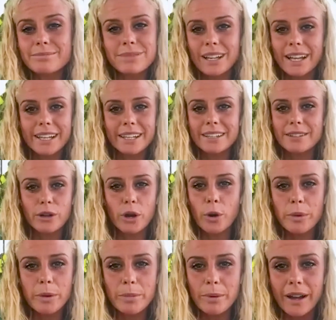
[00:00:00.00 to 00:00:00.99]
like
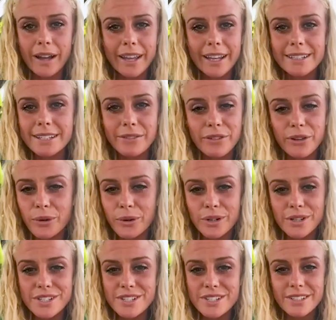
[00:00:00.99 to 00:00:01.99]
Kobe Bryant, of
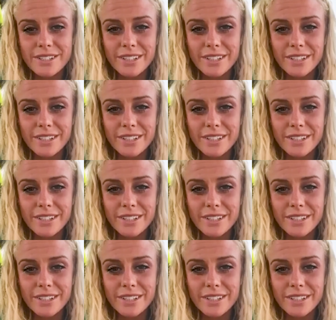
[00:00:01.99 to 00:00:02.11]
course.